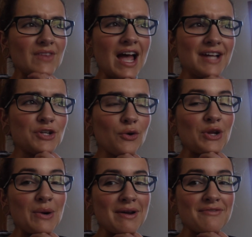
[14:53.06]
I don't
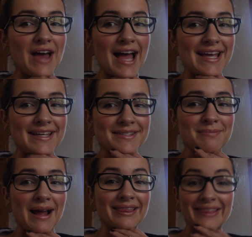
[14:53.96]
know if that is
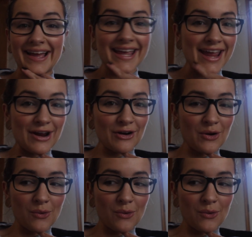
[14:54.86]
my leg hair